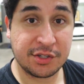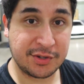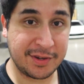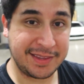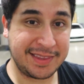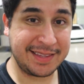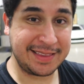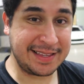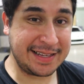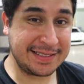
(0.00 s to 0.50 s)
So
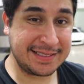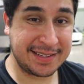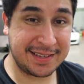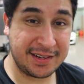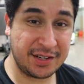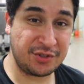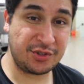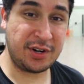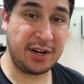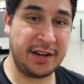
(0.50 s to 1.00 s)
I think that's
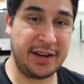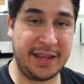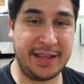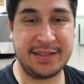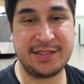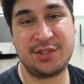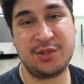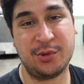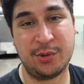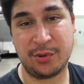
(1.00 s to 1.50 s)
gonna draw an
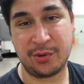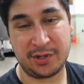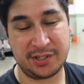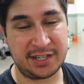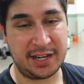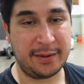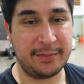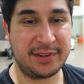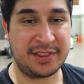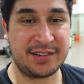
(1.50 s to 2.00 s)
end to our
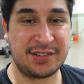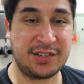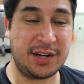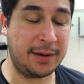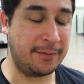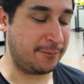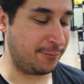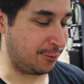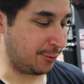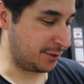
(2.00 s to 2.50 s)
time at the
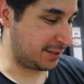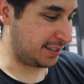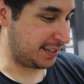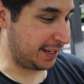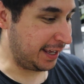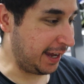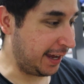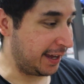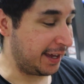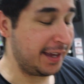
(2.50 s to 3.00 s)
shop for
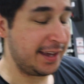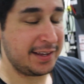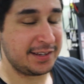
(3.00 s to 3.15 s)
today.